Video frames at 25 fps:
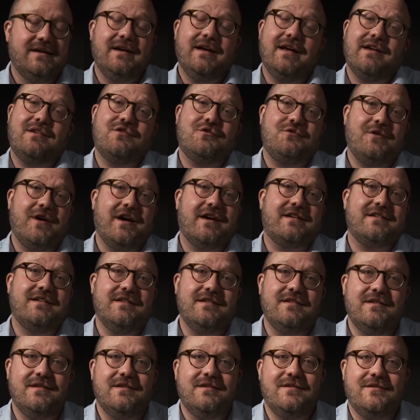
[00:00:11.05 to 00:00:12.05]

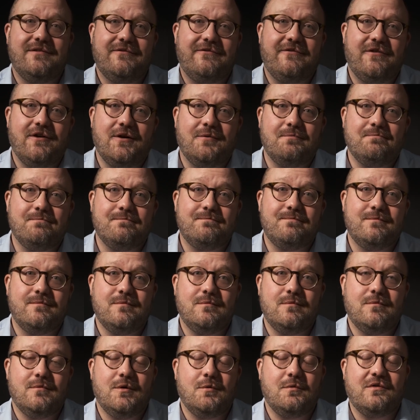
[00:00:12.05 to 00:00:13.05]
extracted from
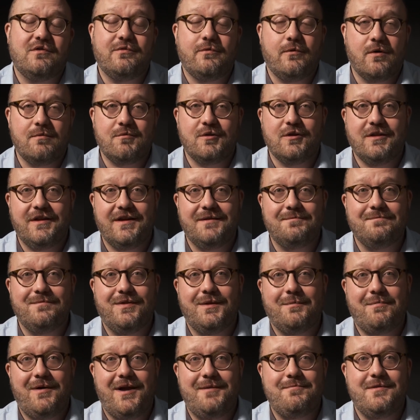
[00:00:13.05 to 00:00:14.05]
what was formerly
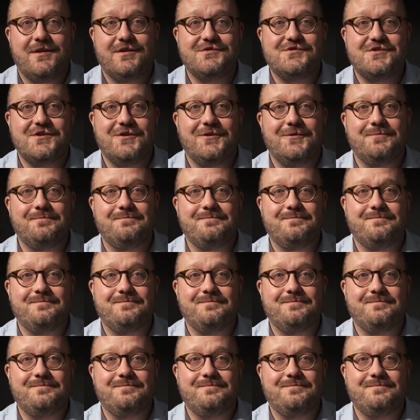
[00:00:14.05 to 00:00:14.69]
the Piping Show.